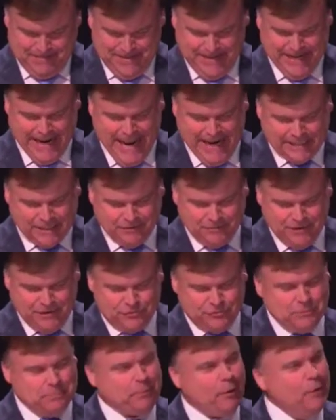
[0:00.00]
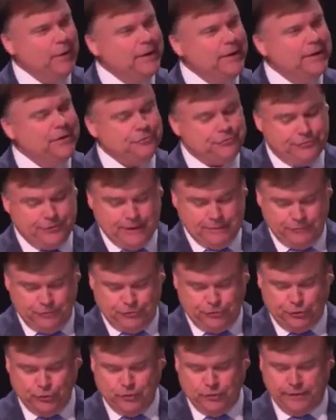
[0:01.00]
He actively supported his seven
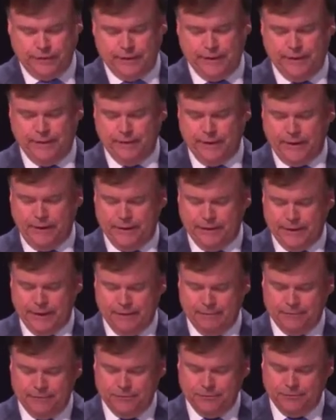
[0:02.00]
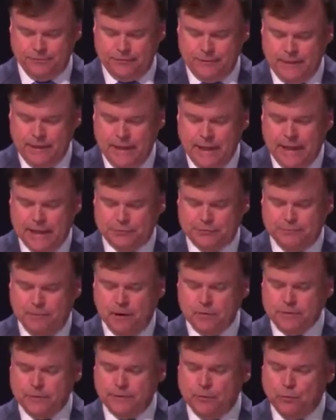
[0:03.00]
children in their endeavors. He
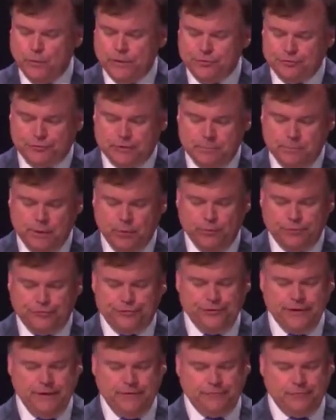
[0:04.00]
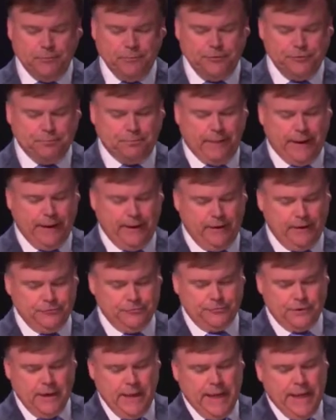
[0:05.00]
spoke of the wisdom he received from his parents
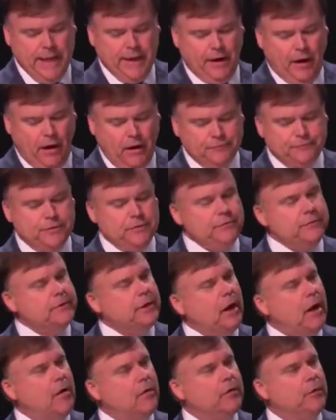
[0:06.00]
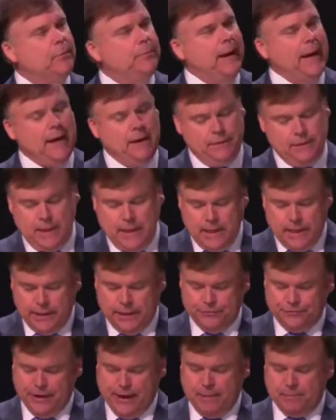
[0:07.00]
and often talked about
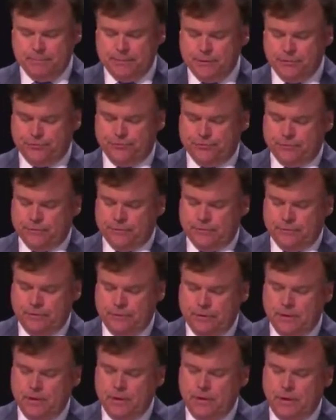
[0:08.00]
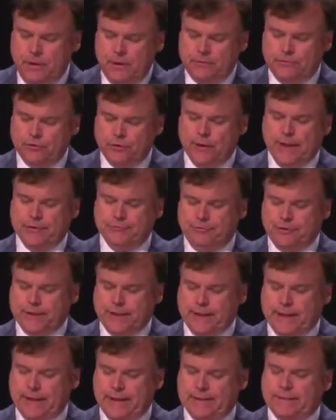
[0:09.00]
his ambition to
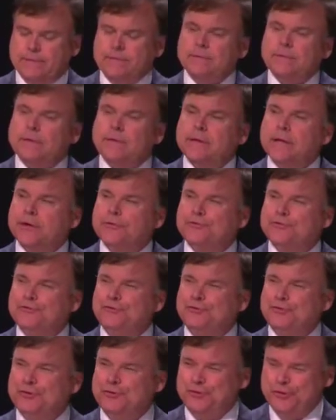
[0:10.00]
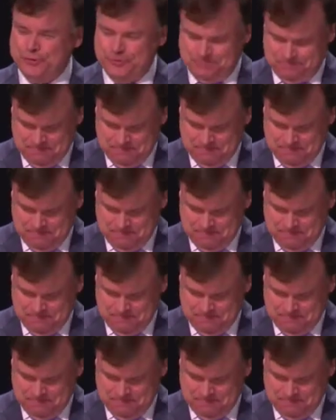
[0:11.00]
educate Cousin Junior,